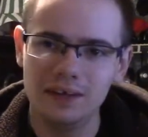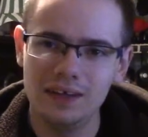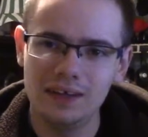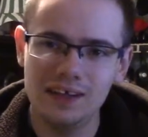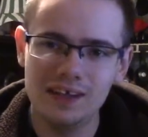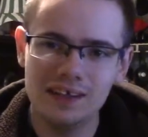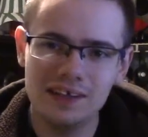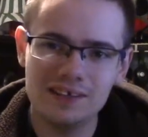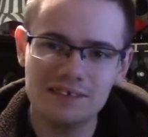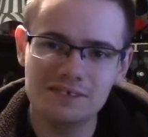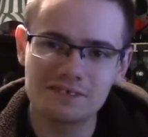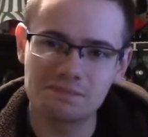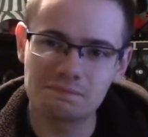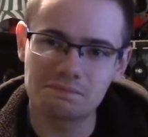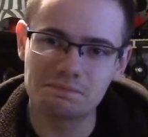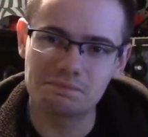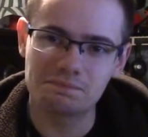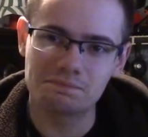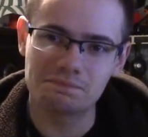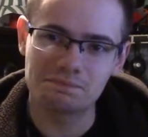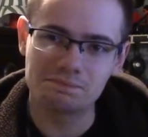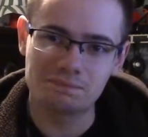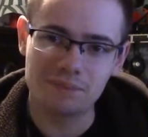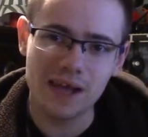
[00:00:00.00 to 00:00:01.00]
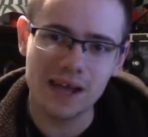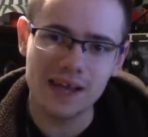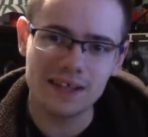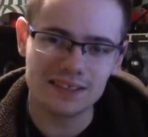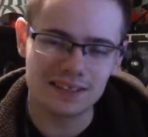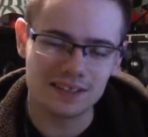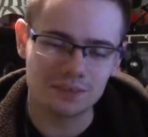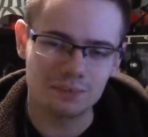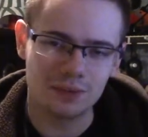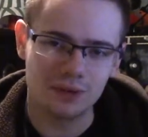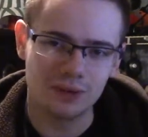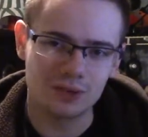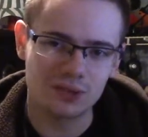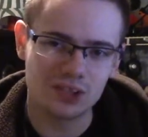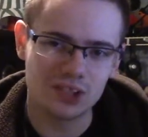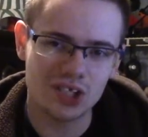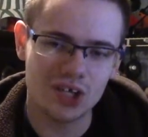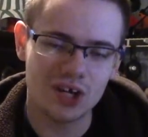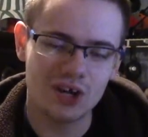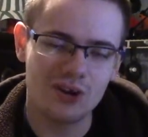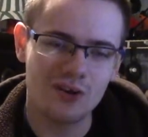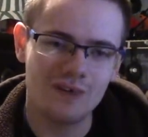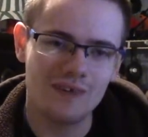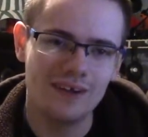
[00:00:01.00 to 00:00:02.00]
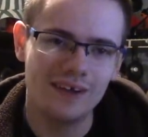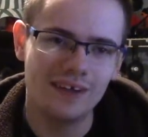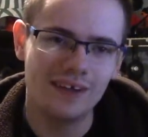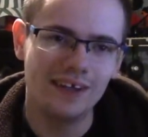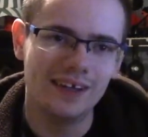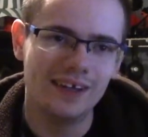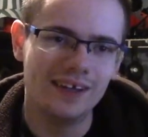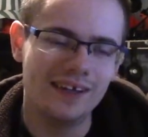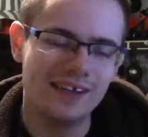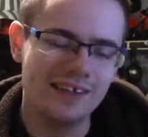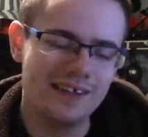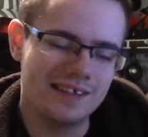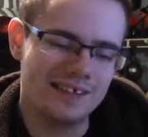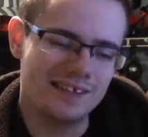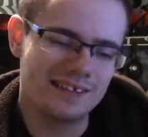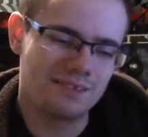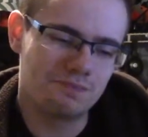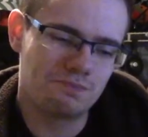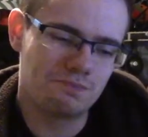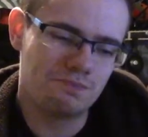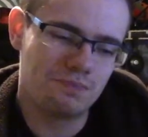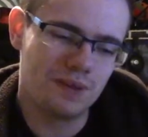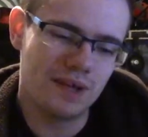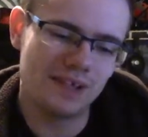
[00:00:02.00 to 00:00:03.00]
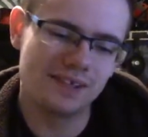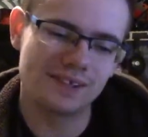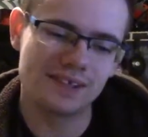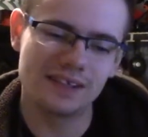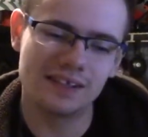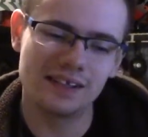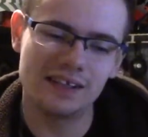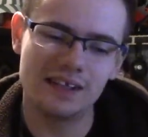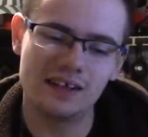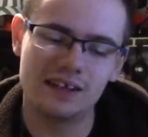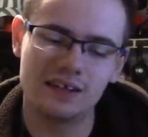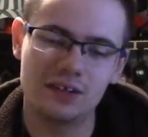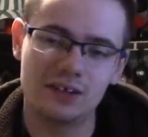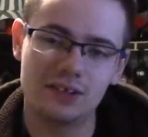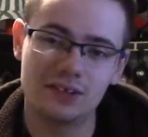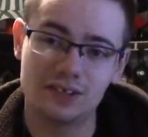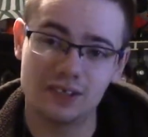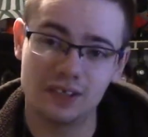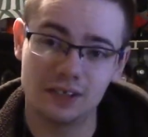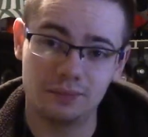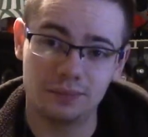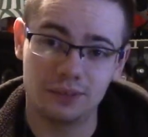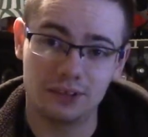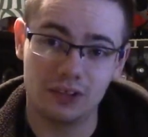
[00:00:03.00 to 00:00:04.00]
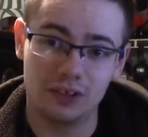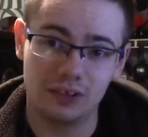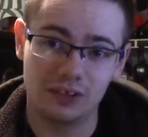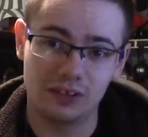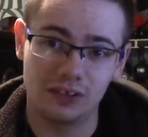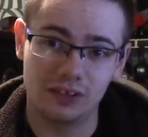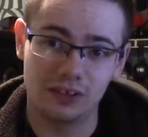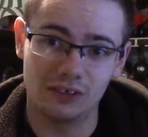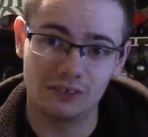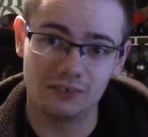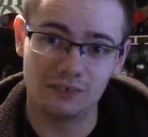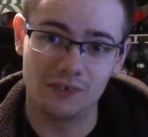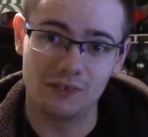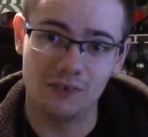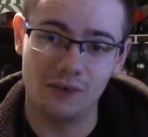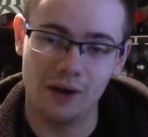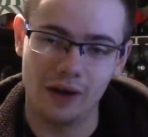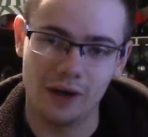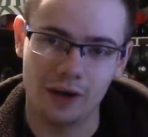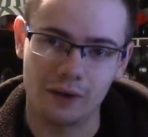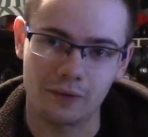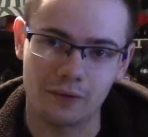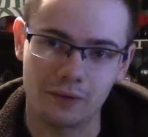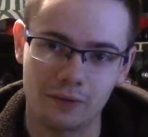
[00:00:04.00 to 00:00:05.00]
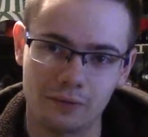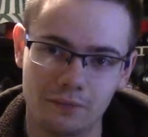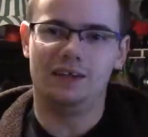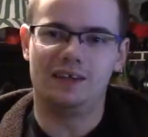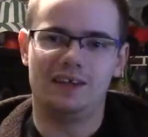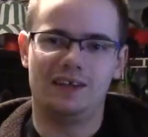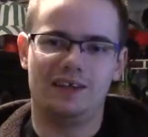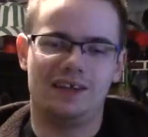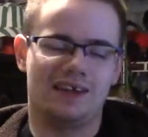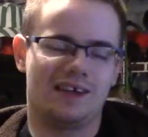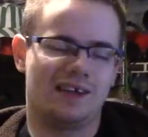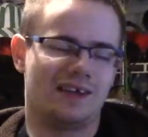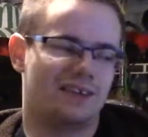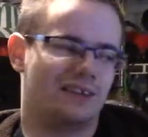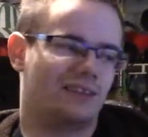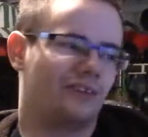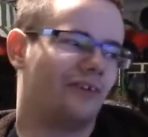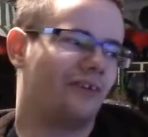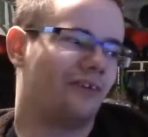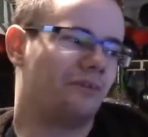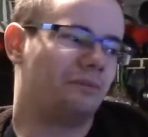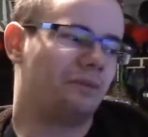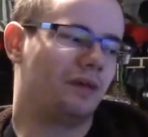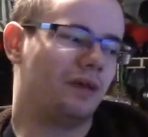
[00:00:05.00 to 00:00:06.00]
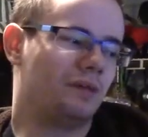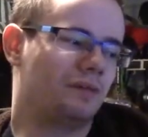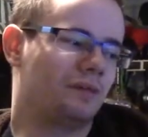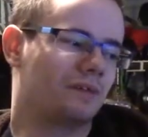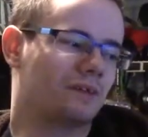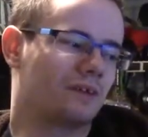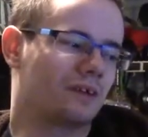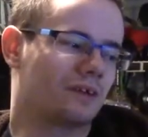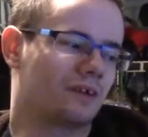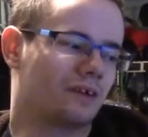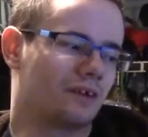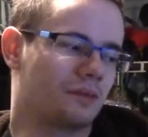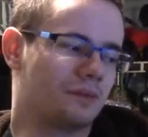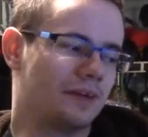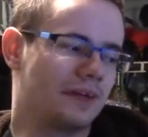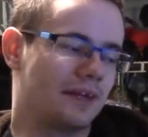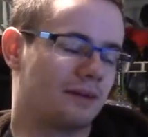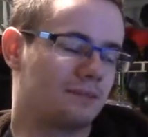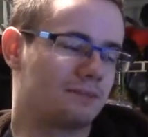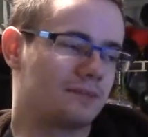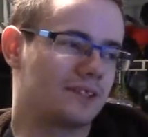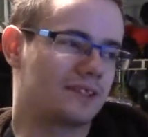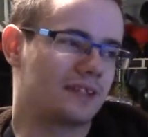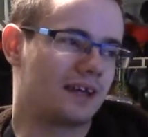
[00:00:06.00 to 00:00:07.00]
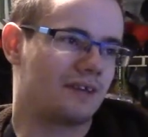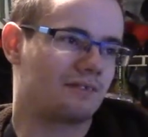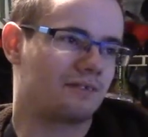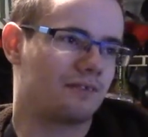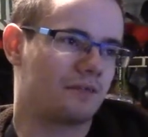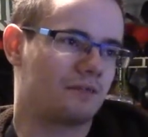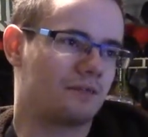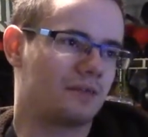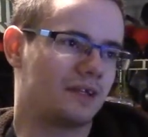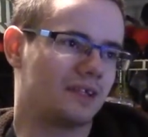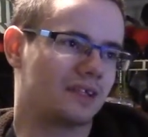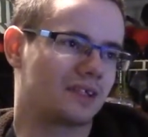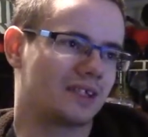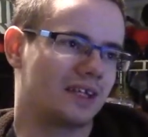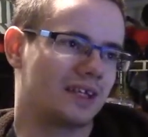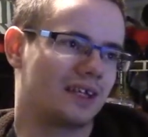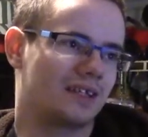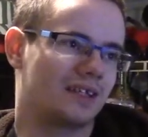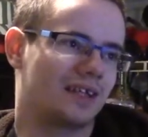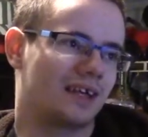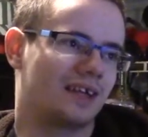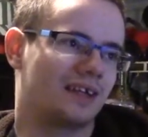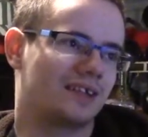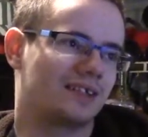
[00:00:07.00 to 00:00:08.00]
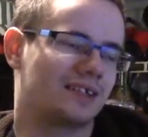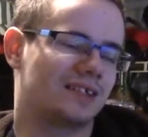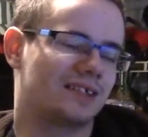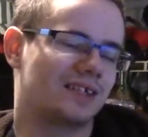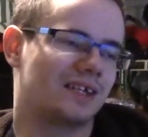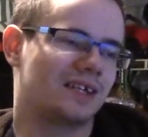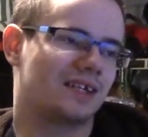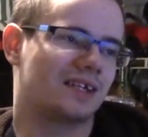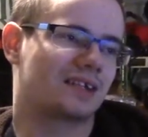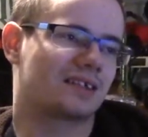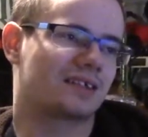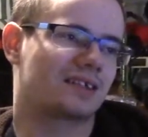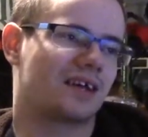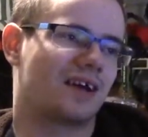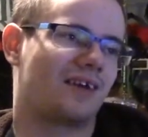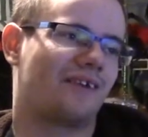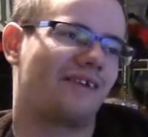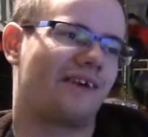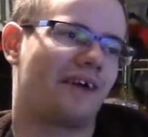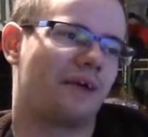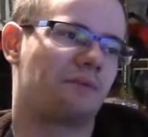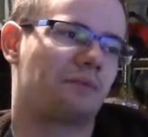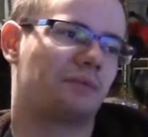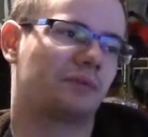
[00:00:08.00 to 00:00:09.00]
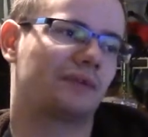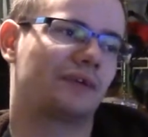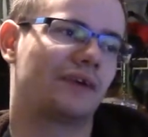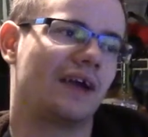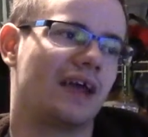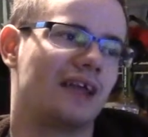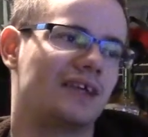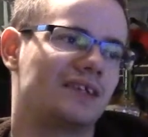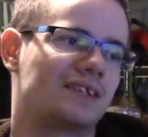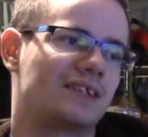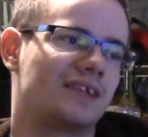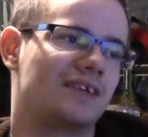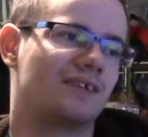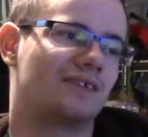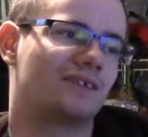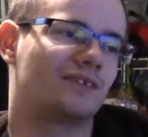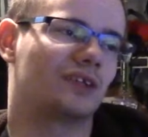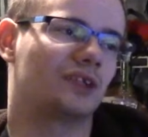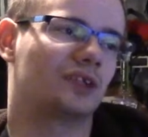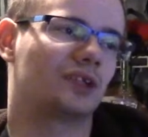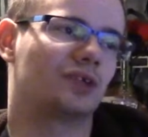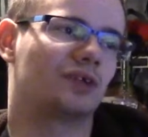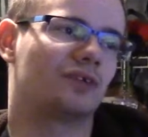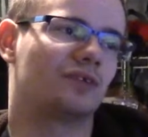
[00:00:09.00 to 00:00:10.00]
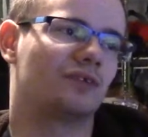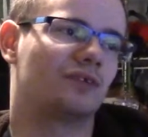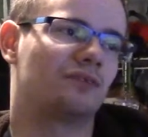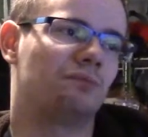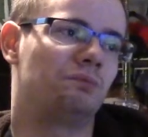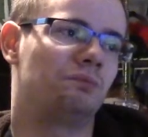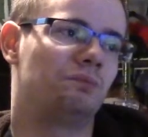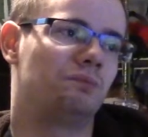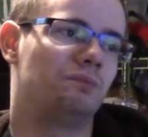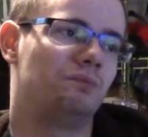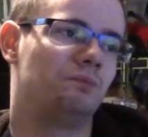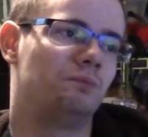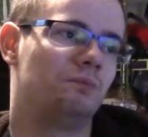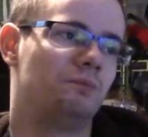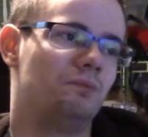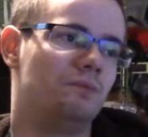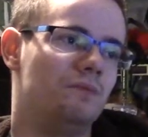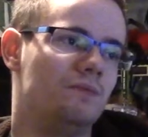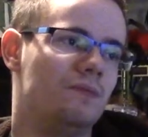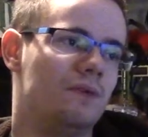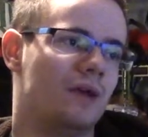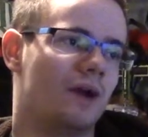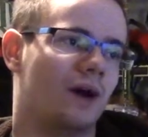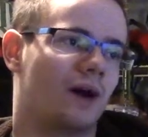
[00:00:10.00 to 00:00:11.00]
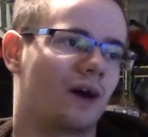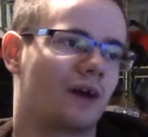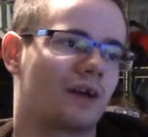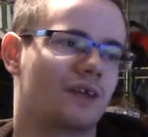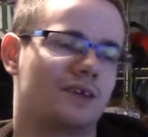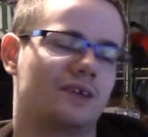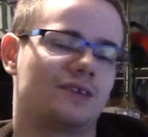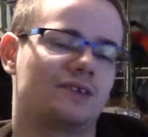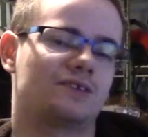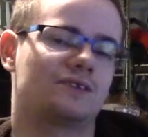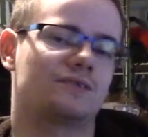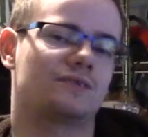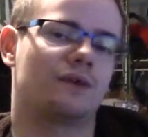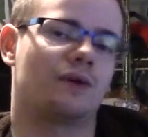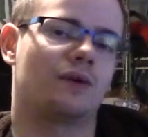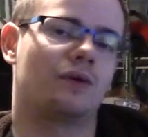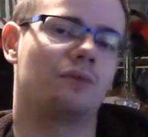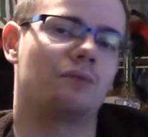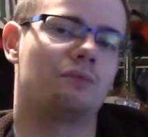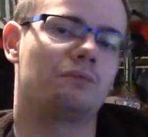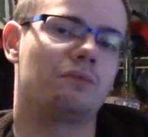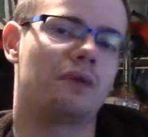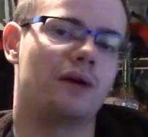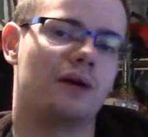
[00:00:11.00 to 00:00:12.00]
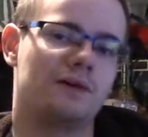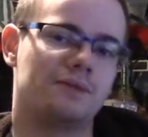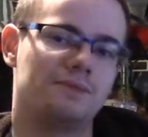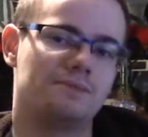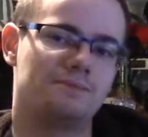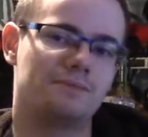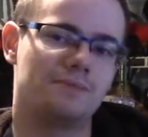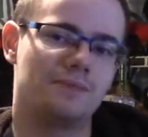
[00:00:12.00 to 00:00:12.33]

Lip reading: is passable, so it's basically a good time, no alcohol required. Yeah, I know people are going to be upset with me saying that, as seeing as how I praise the original Guardians film, but